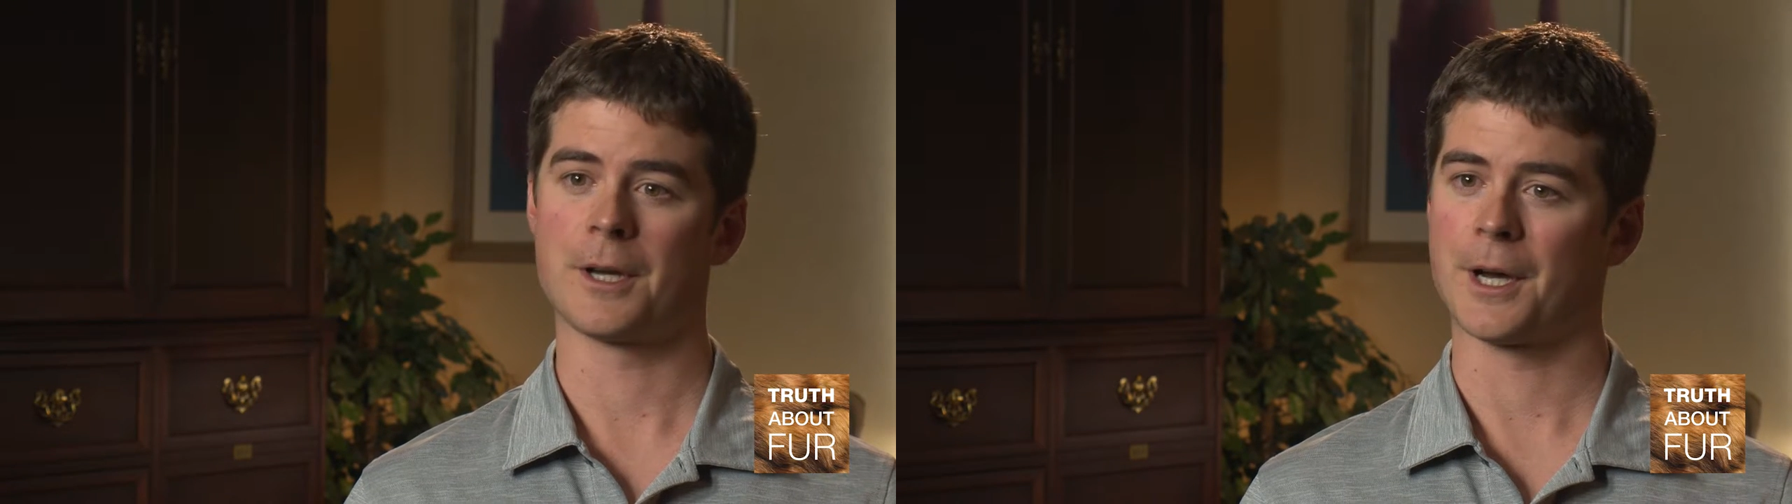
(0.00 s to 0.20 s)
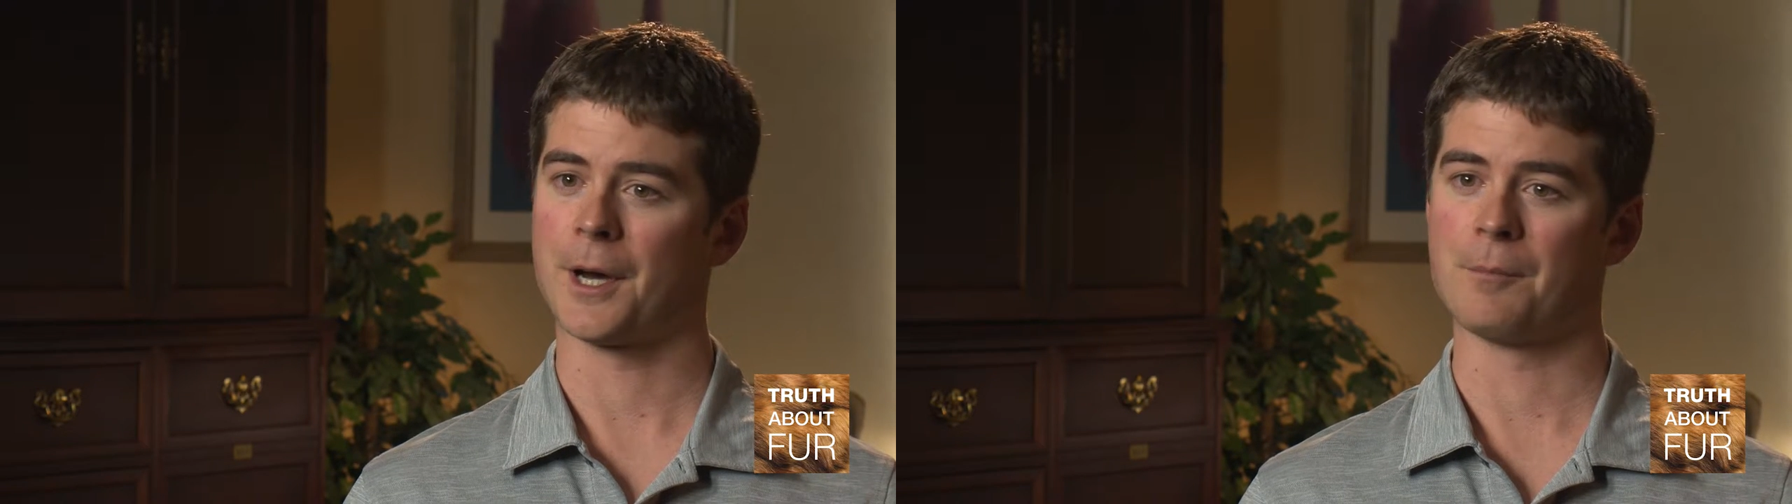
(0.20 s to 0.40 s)

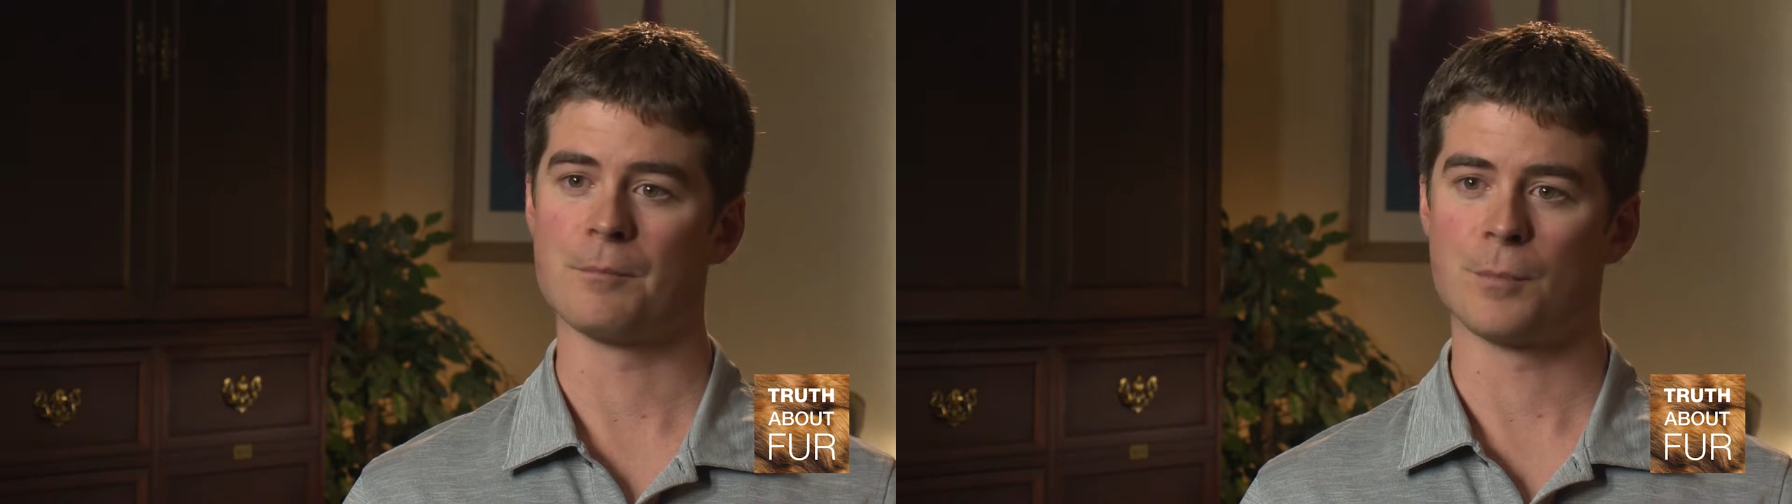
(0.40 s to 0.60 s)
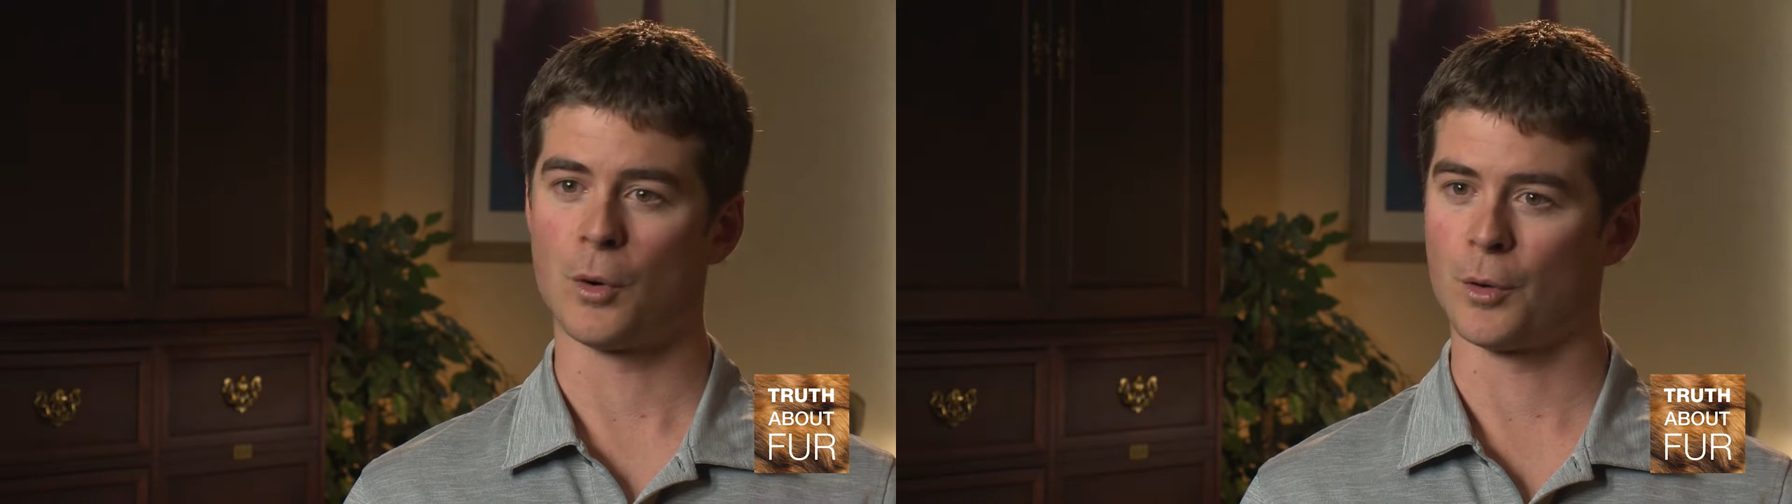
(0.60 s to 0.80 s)
Um,
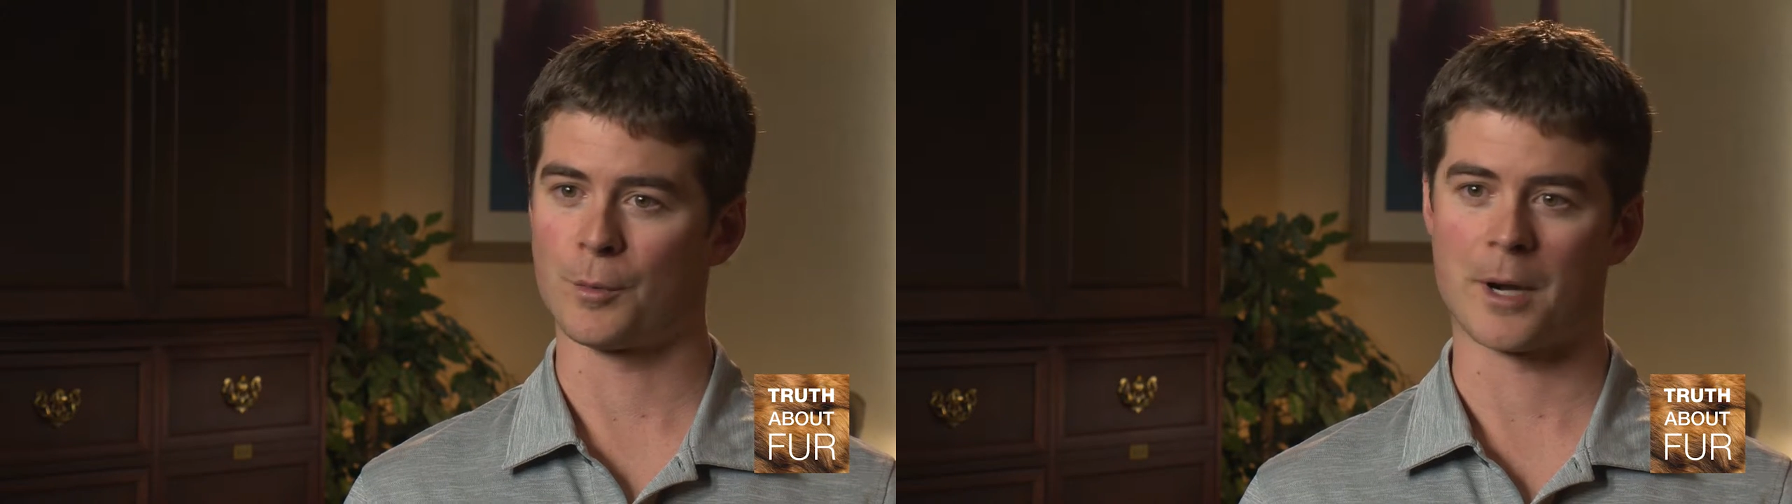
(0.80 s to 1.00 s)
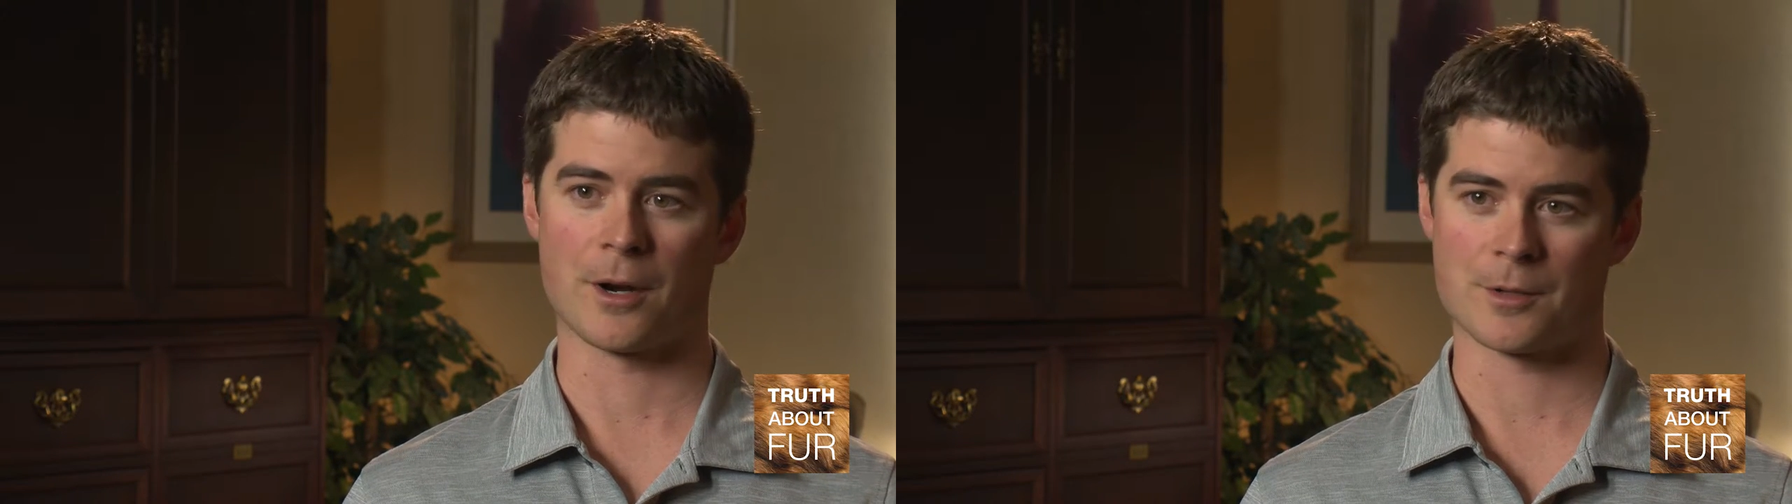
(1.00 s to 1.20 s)

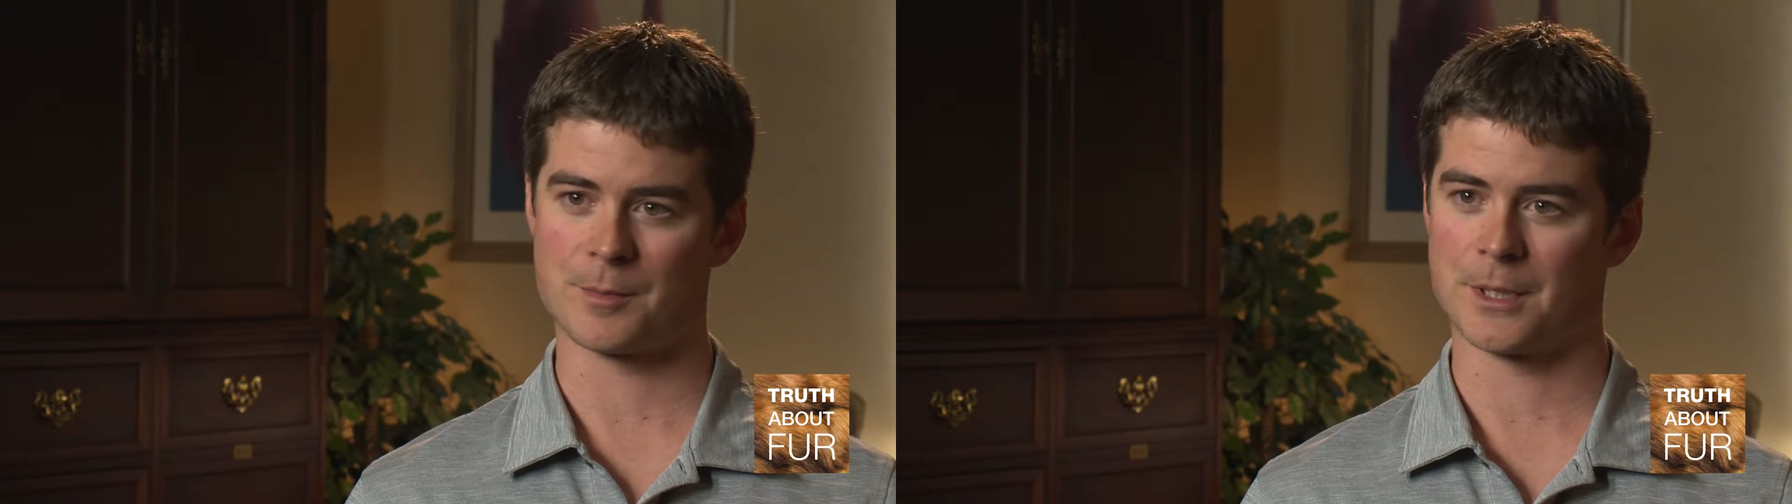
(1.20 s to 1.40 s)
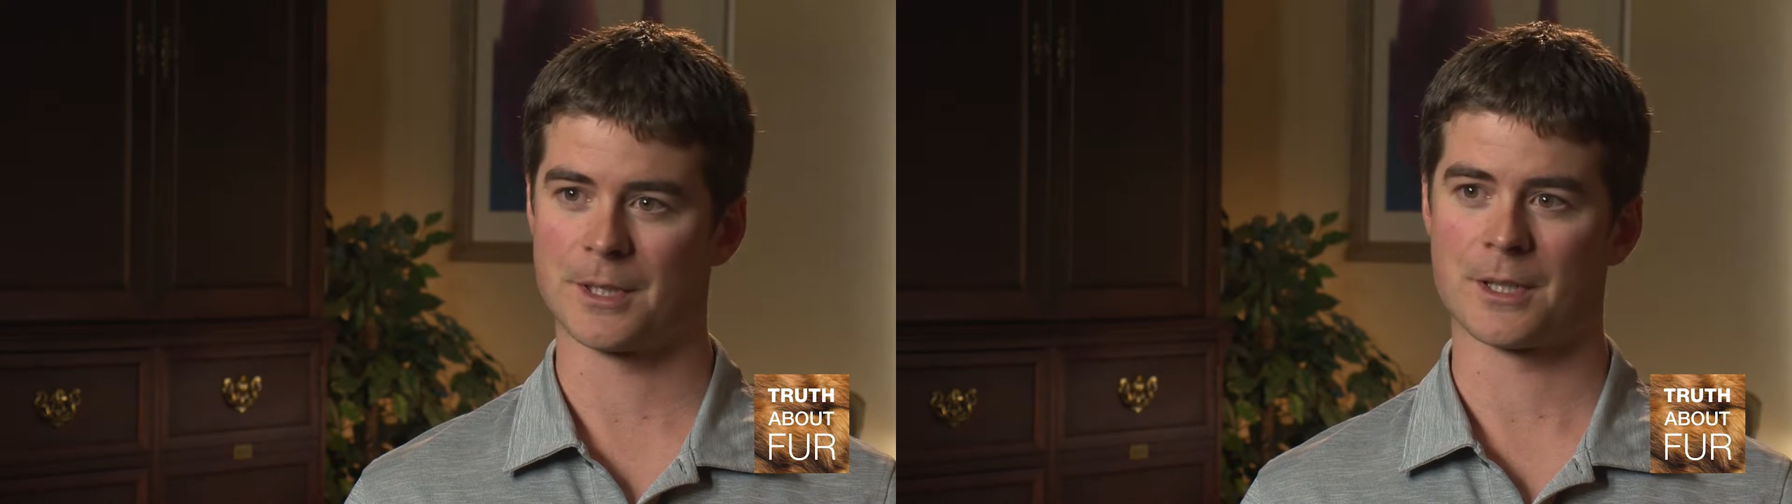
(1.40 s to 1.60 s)
polar bears being